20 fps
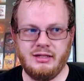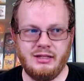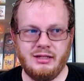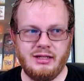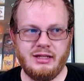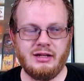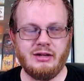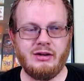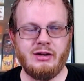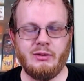
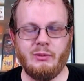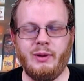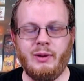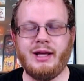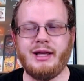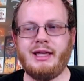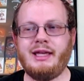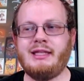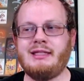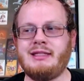you know
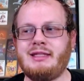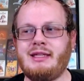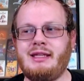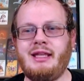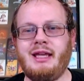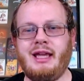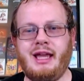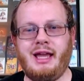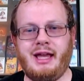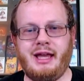hawaiians and
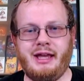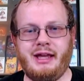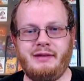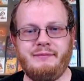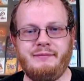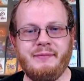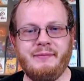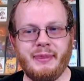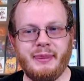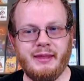they had
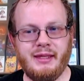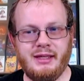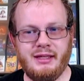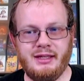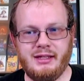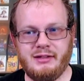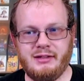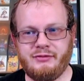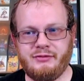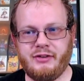
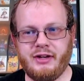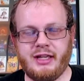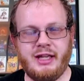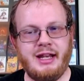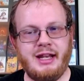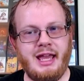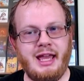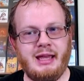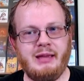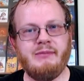
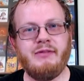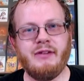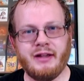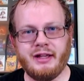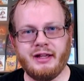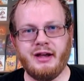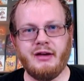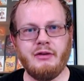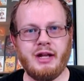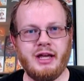freaking Abe
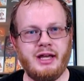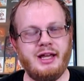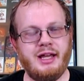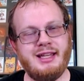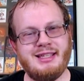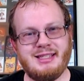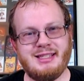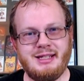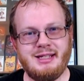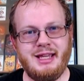Vigoda
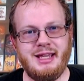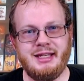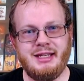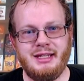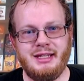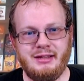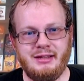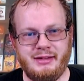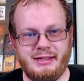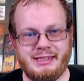as an
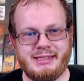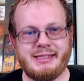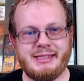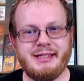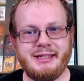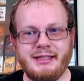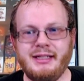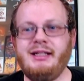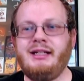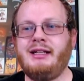Inuit.
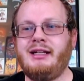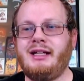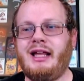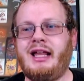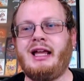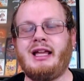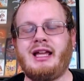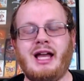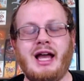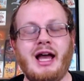
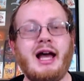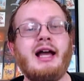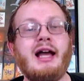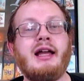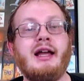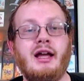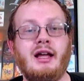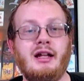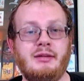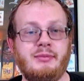Like, I
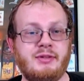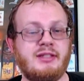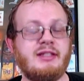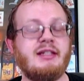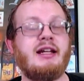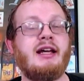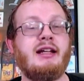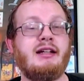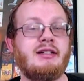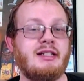
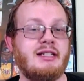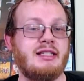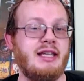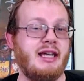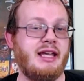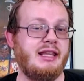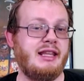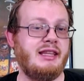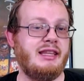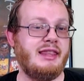100%
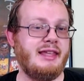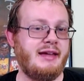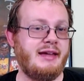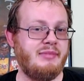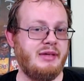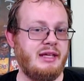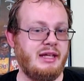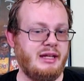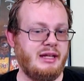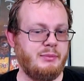understand that
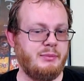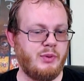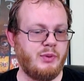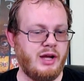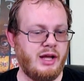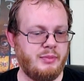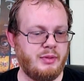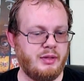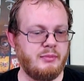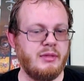being a
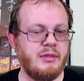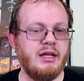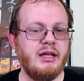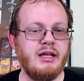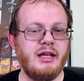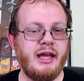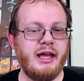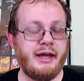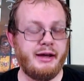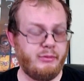problem.
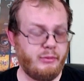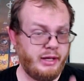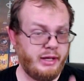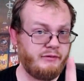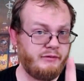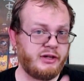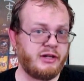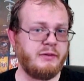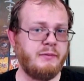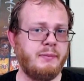
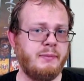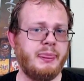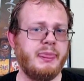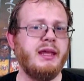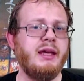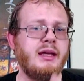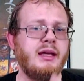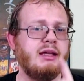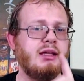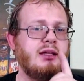However,
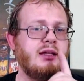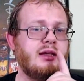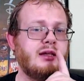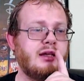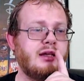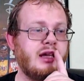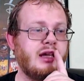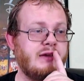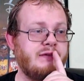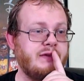
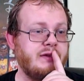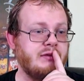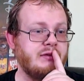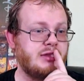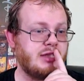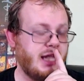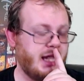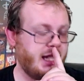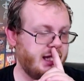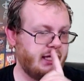if you
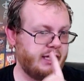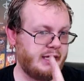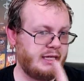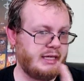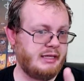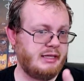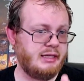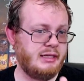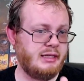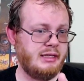take
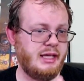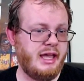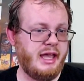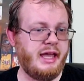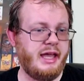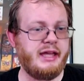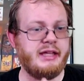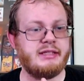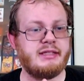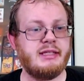it
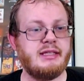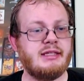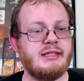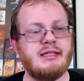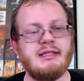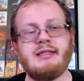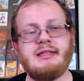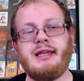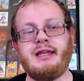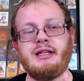as this
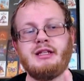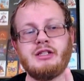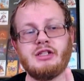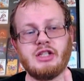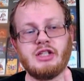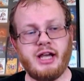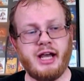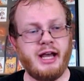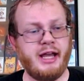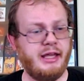is a
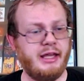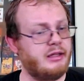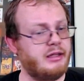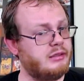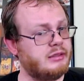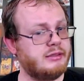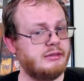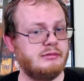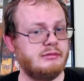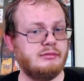child